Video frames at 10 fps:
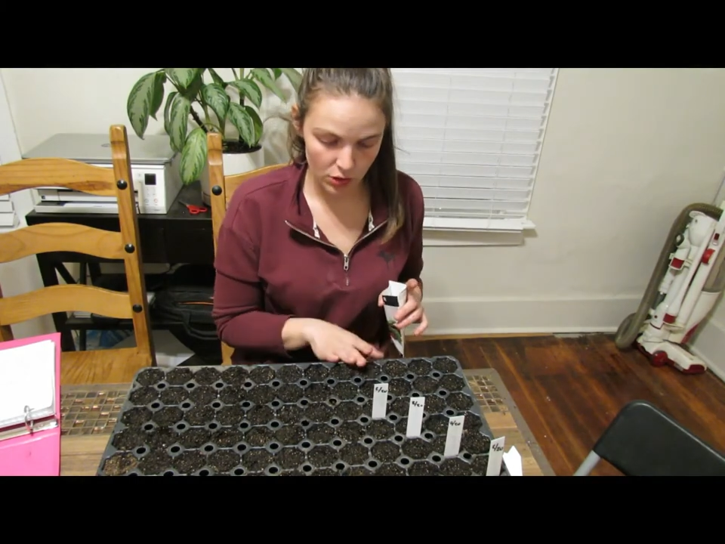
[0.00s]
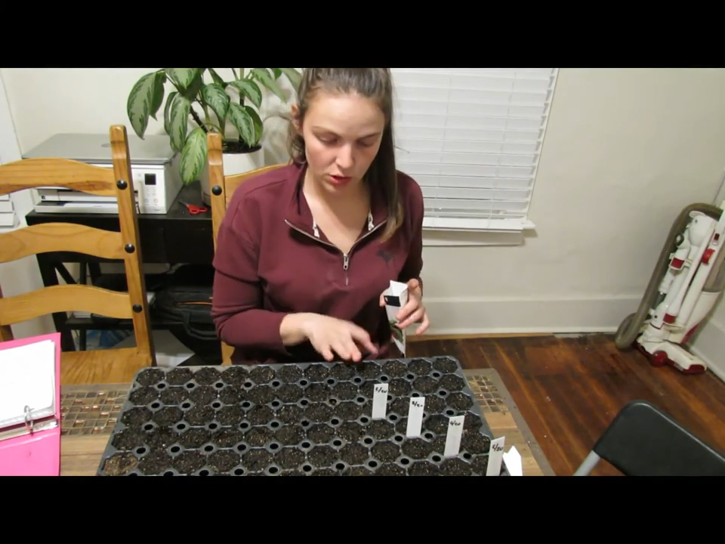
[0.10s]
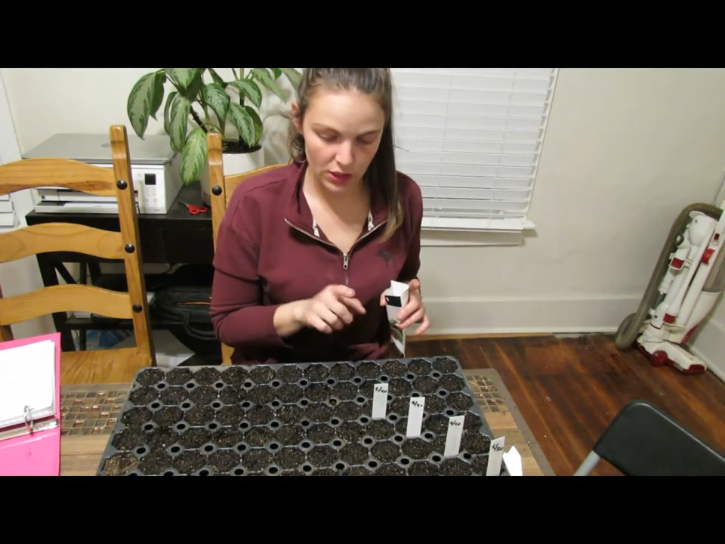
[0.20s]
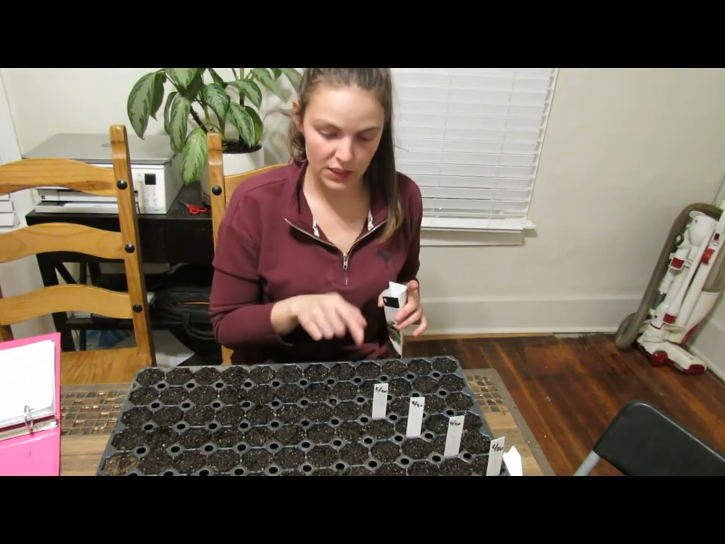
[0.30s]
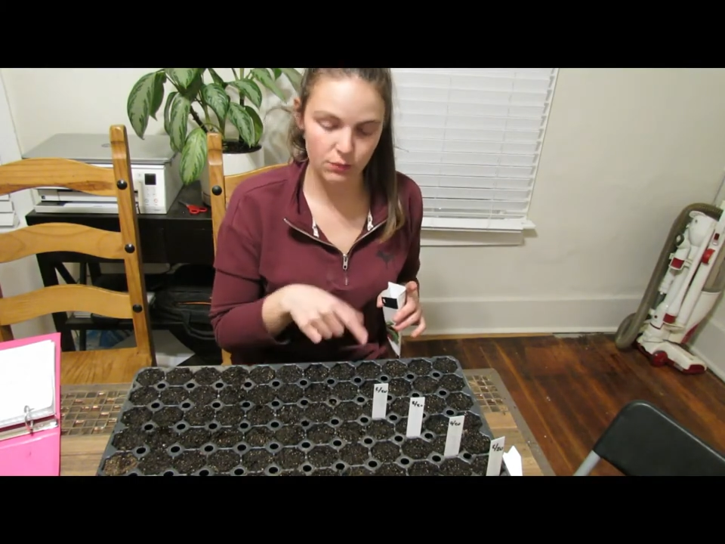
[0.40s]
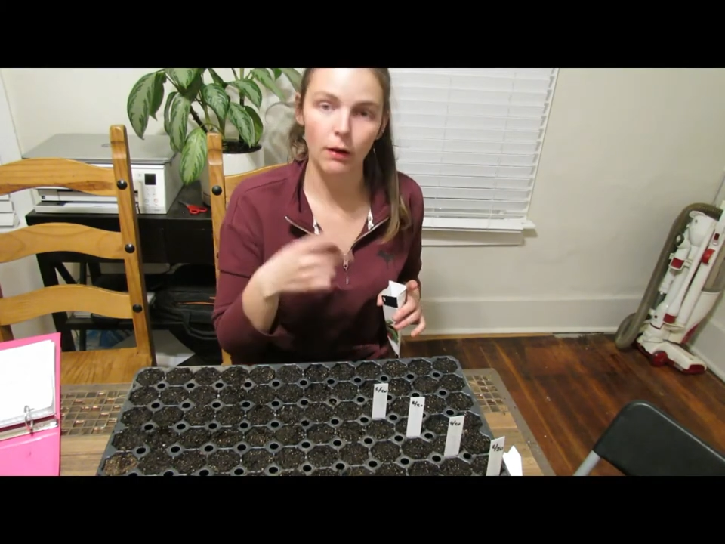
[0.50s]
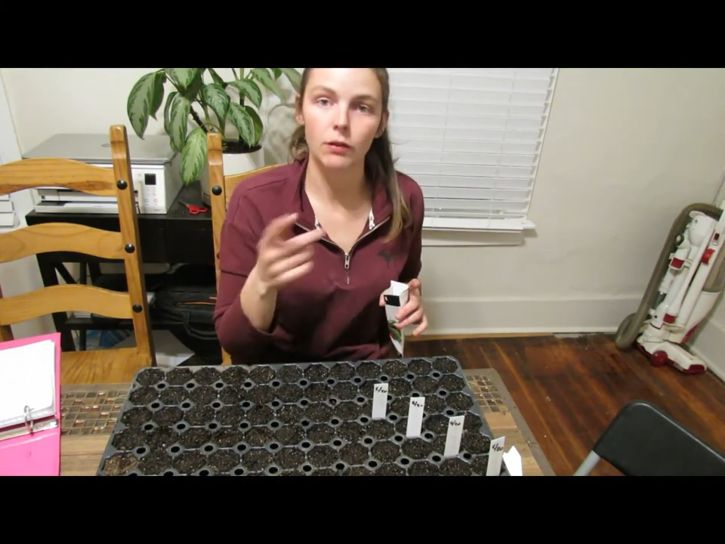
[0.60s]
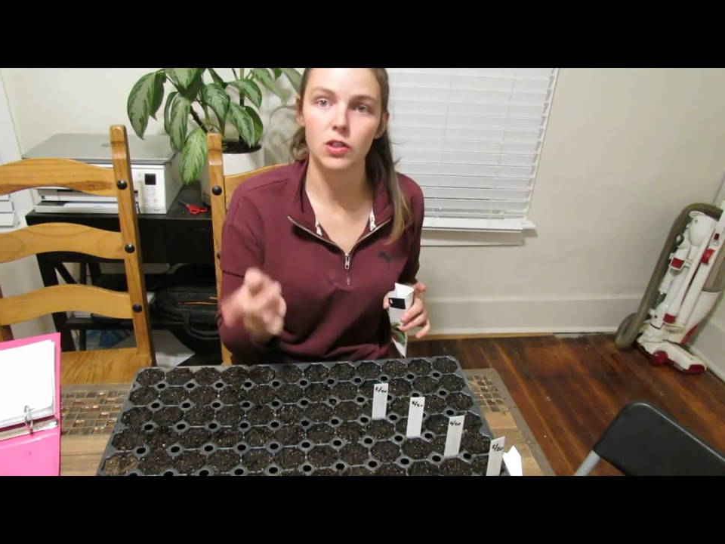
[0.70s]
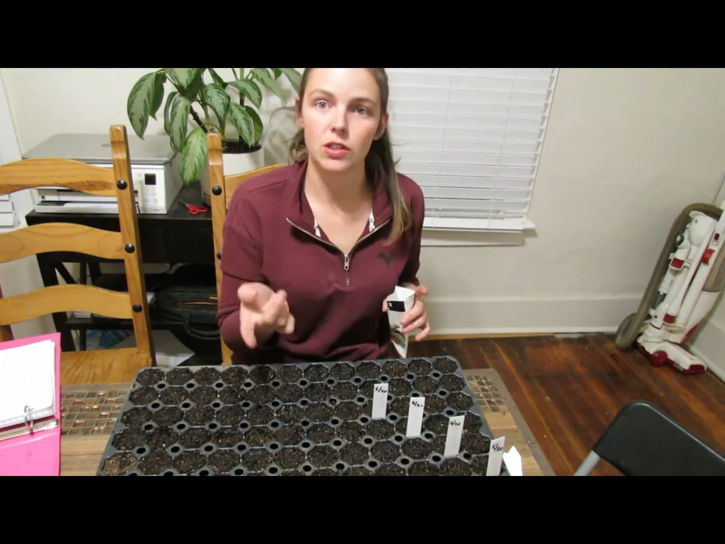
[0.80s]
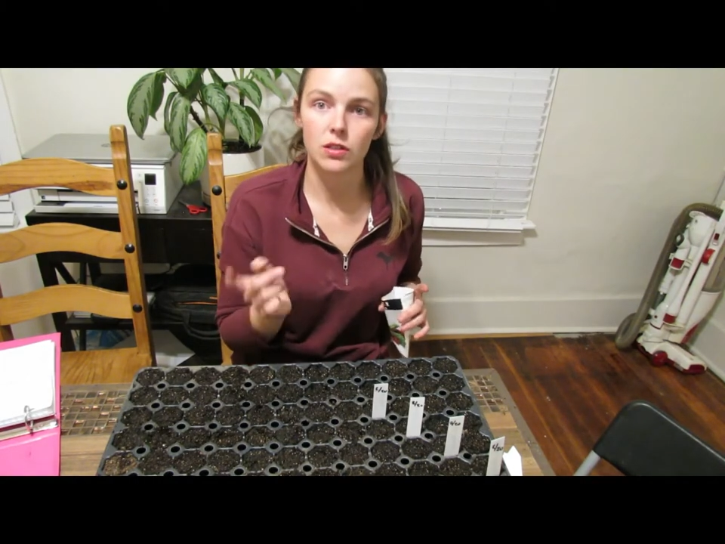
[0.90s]
so that's why
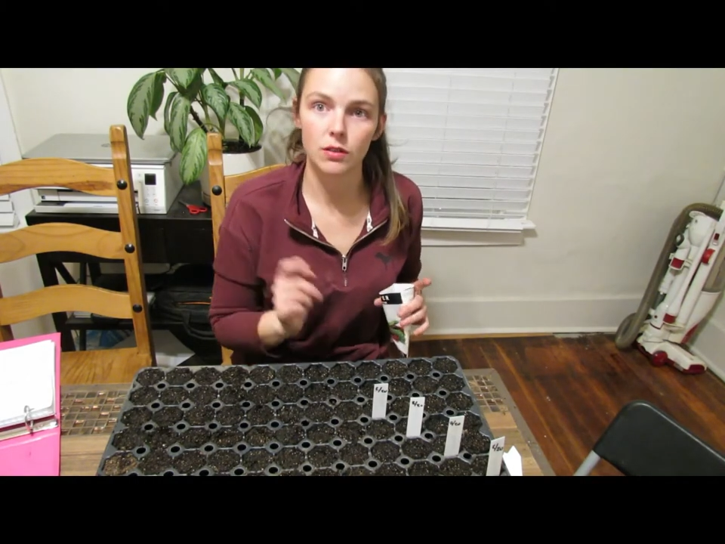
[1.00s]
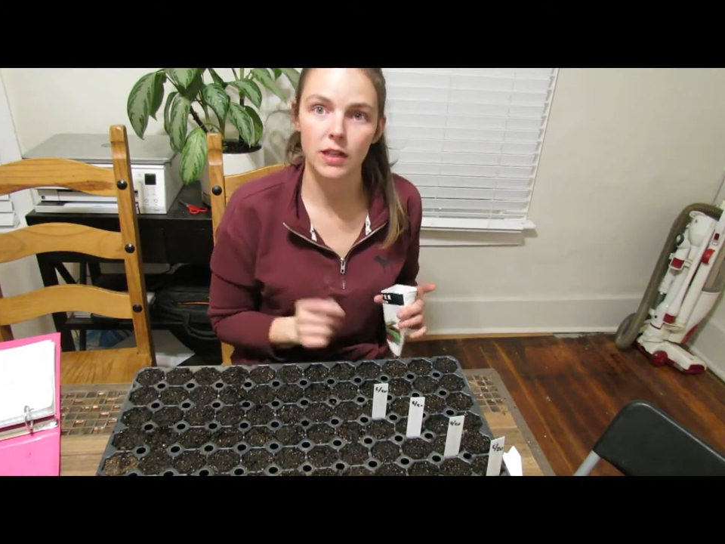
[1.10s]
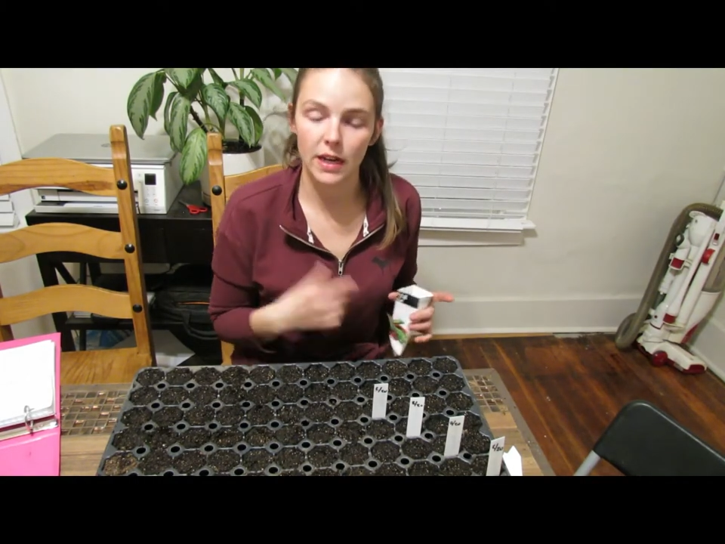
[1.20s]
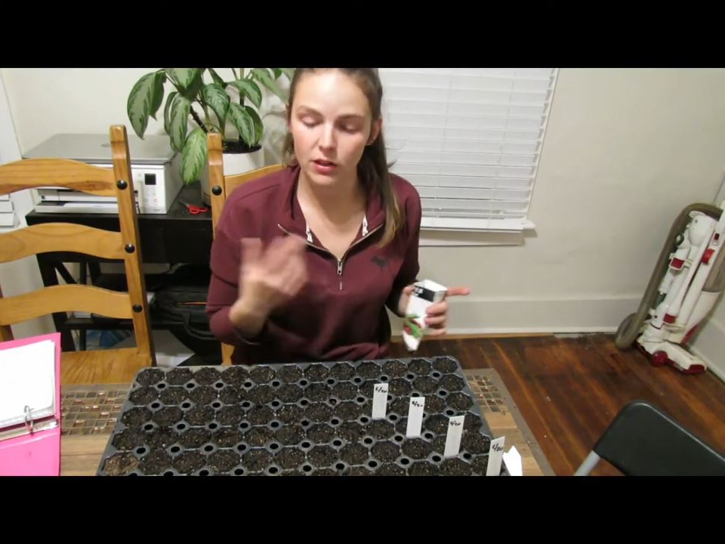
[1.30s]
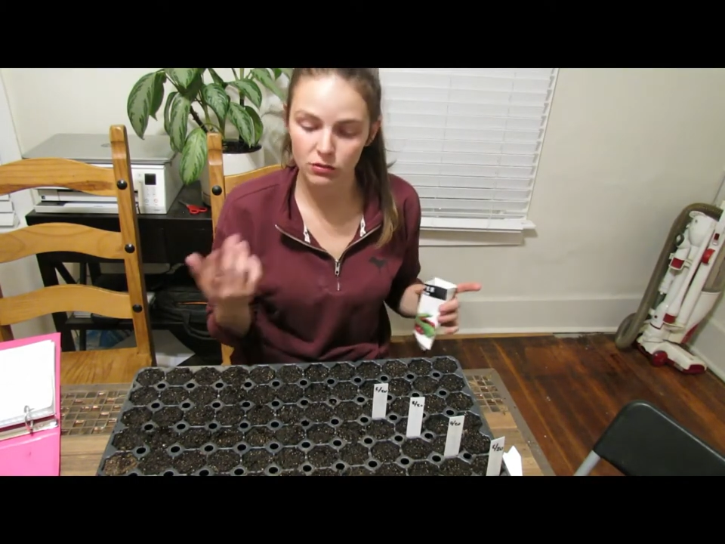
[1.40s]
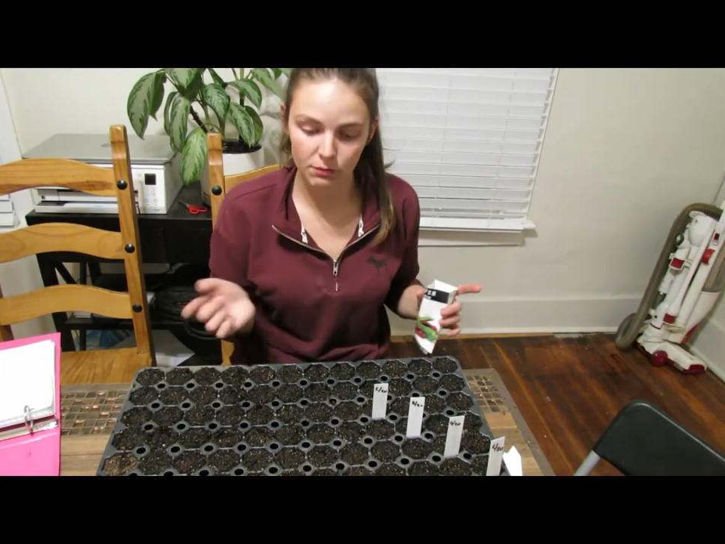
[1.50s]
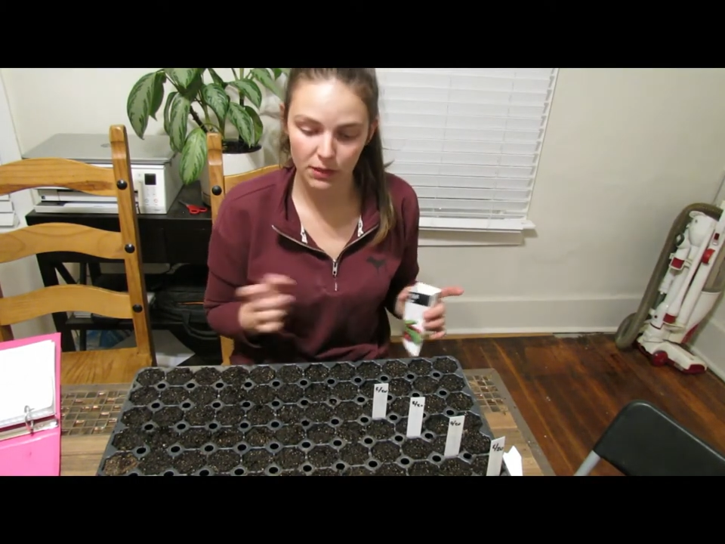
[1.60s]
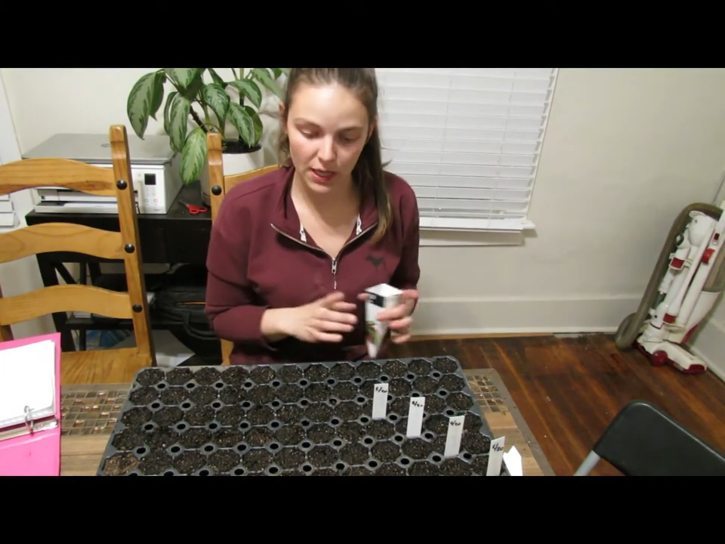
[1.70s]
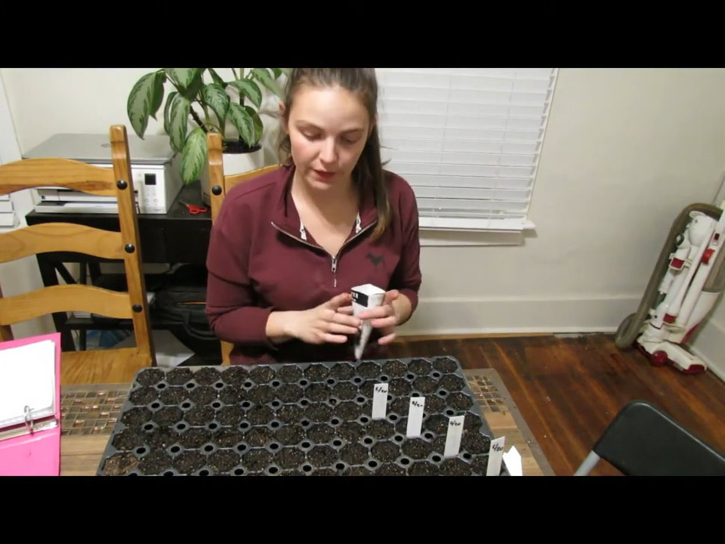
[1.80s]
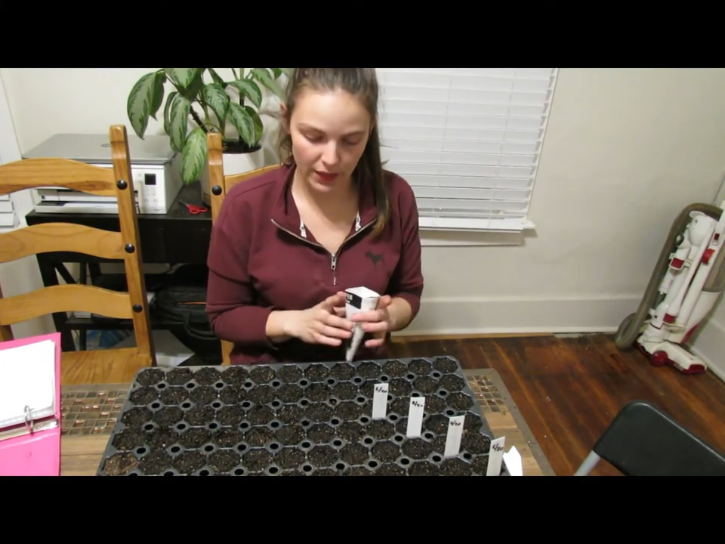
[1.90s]
we're just doing that extra
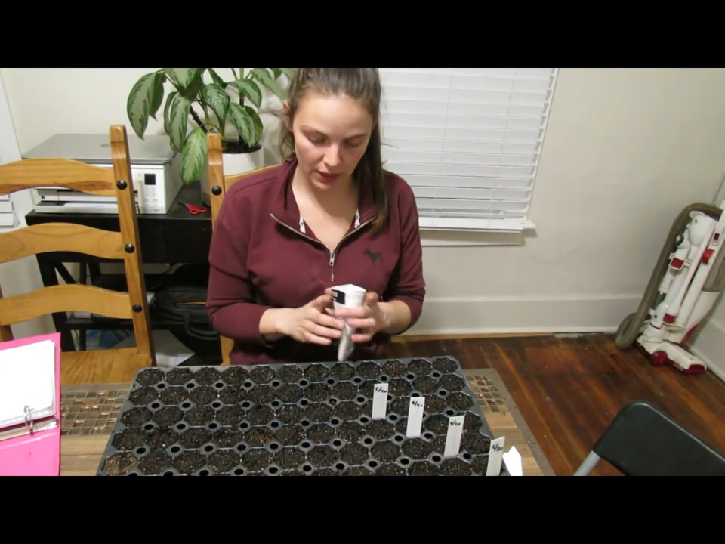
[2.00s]
plant that